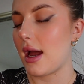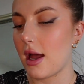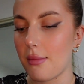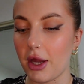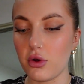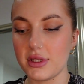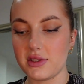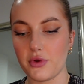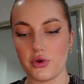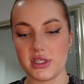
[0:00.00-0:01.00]
Um, I got
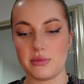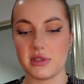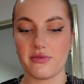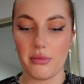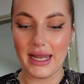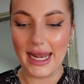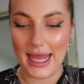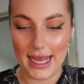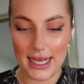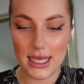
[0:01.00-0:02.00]
these for Christmas from
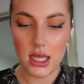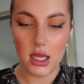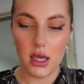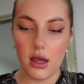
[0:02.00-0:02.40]
Lee